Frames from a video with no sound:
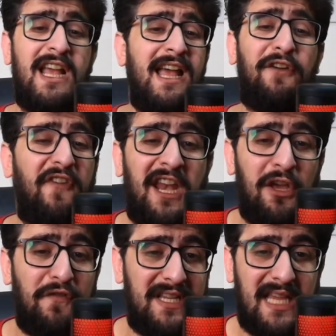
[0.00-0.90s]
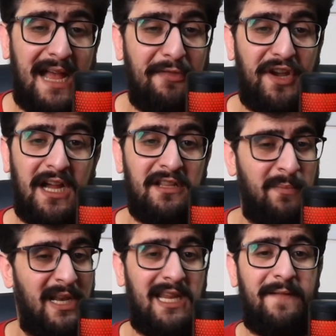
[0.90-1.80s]
If any of us had 300
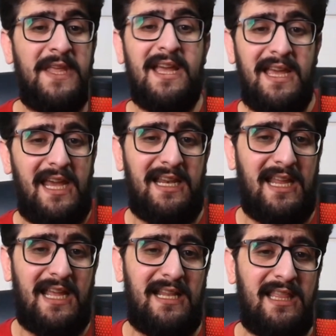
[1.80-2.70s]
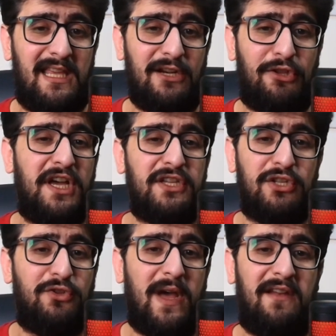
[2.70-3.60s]
million in the year
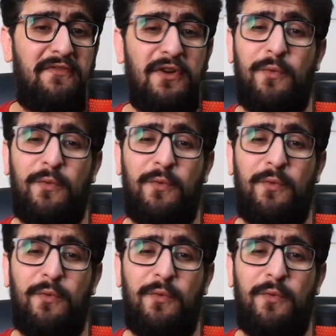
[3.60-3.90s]
2012,